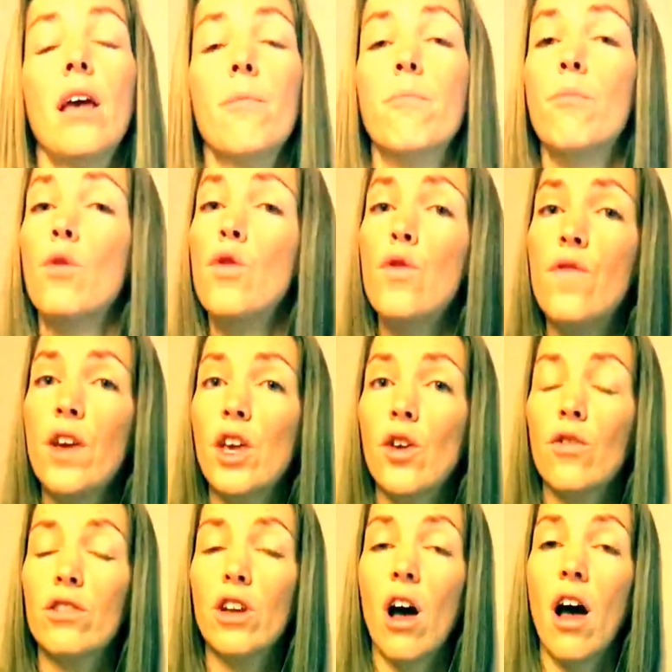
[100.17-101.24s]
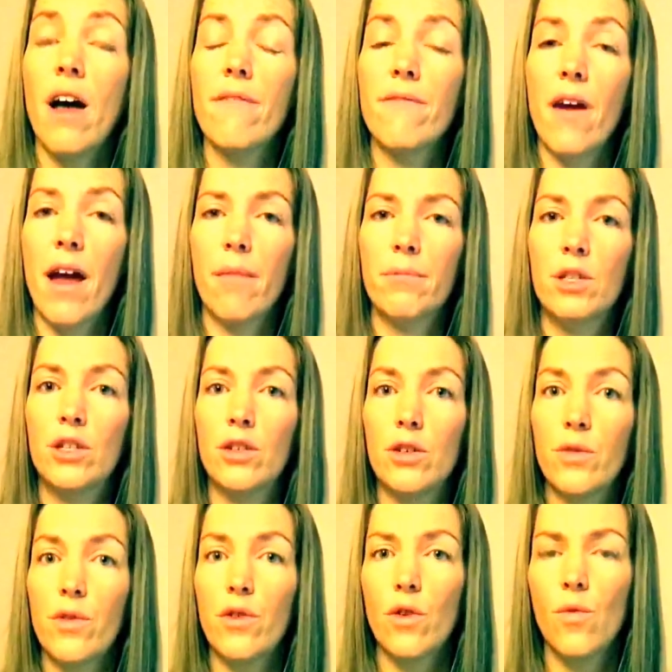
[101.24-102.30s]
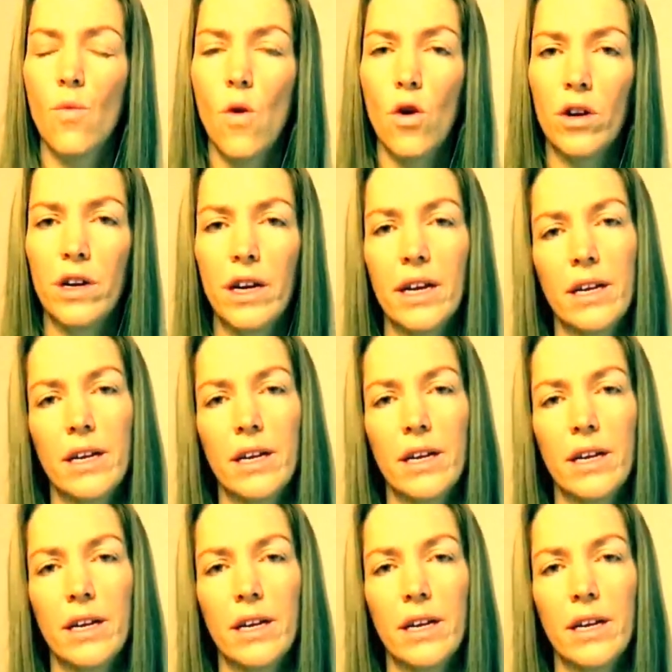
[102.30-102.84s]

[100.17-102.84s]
moving your diaphragm to do as you want.